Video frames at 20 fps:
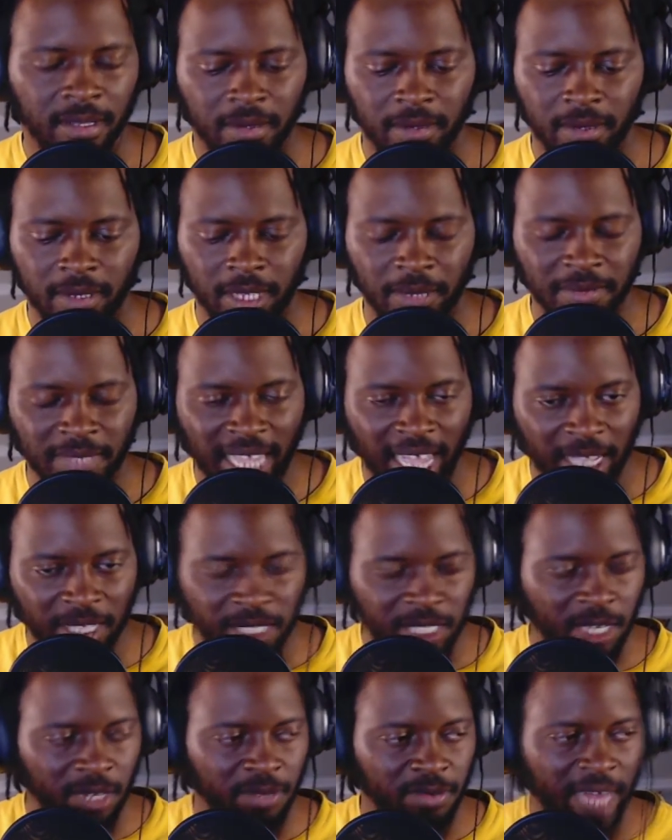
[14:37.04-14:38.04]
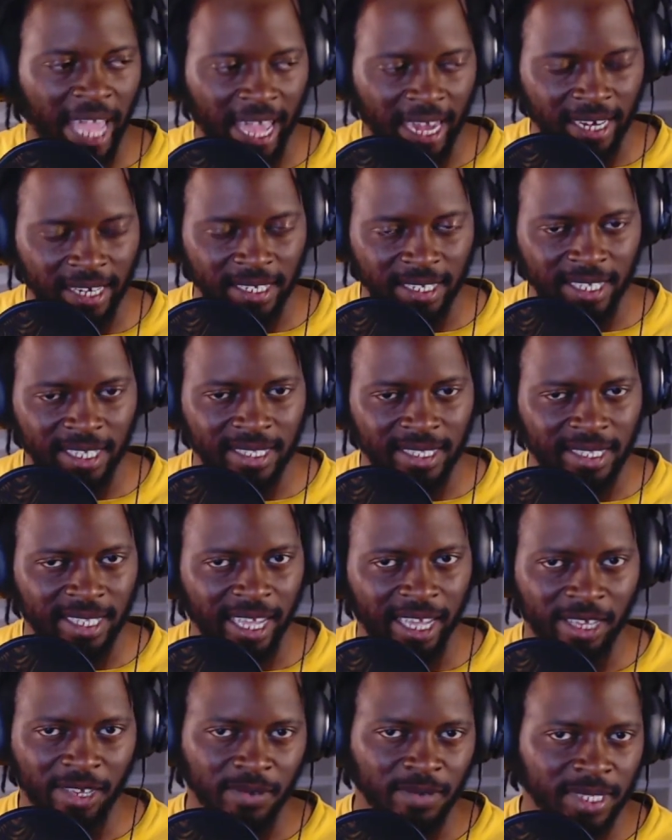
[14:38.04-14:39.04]
Sometimes tonality can tell
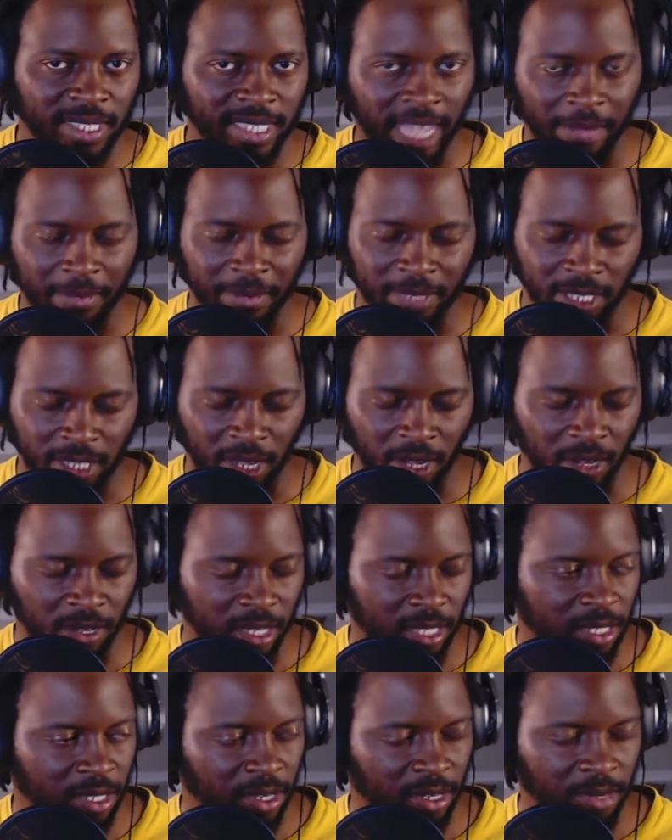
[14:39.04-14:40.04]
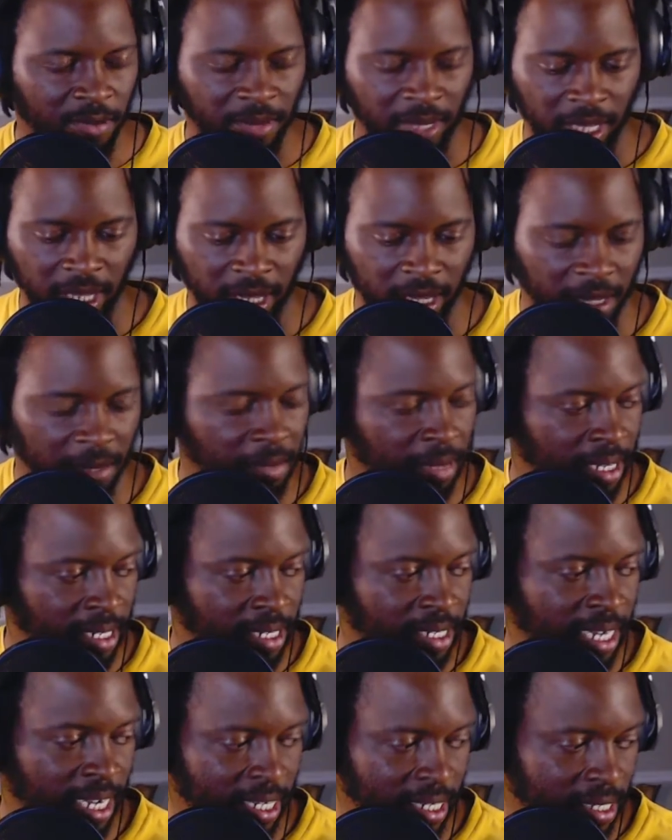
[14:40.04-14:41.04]
you what type of song is going to be up, but
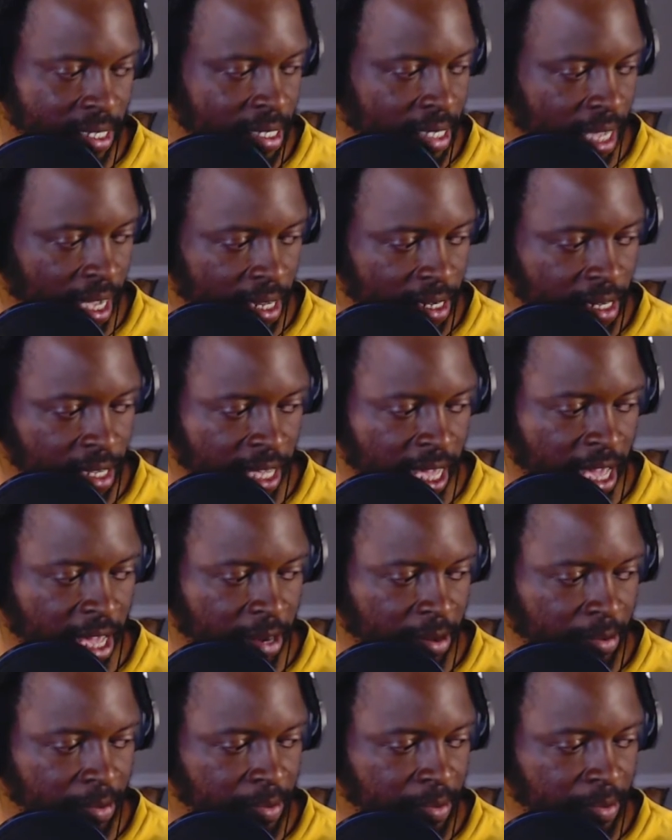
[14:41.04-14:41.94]
check this out. Look at it.